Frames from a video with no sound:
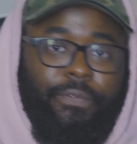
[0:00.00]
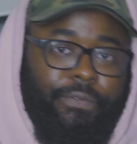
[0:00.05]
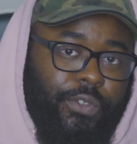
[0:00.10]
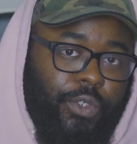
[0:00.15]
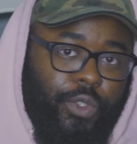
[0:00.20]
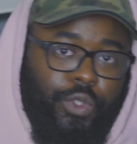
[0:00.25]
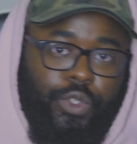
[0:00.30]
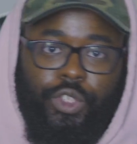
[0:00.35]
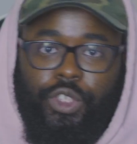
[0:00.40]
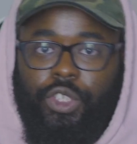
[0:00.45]

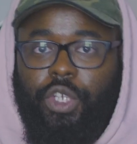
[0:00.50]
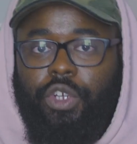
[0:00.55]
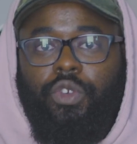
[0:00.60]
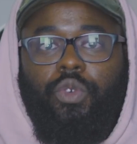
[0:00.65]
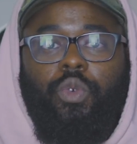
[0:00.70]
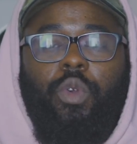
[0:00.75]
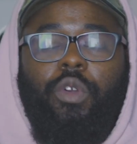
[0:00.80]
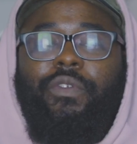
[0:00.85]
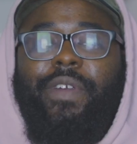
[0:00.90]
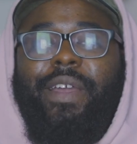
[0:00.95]
full
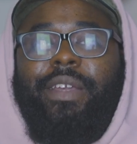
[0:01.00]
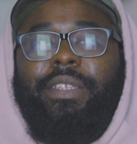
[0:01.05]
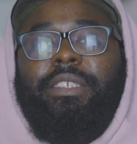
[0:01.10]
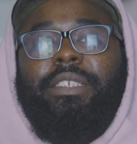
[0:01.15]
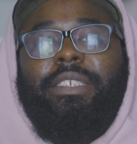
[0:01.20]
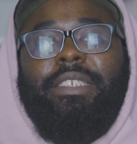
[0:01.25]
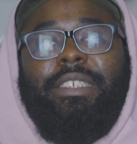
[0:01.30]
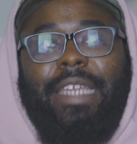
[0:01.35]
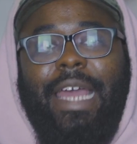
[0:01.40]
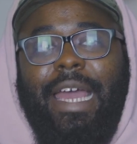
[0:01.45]
circle around
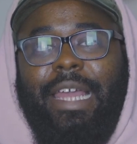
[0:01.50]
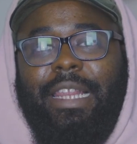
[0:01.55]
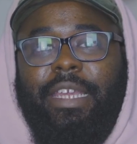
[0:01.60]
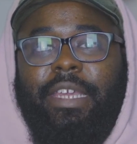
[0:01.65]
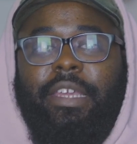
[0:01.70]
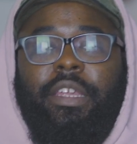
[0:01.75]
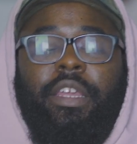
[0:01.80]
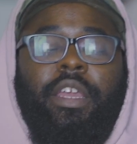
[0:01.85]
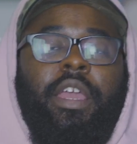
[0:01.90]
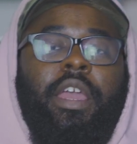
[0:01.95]
this
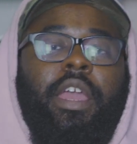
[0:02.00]
talent,